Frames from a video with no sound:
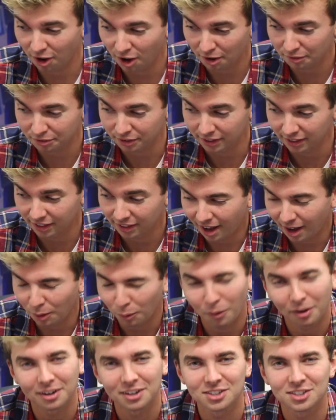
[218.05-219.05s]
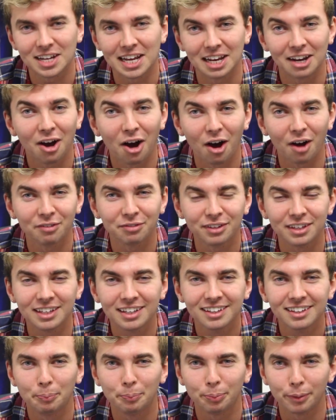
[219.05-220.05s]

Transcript: coffee? I want to say coffee,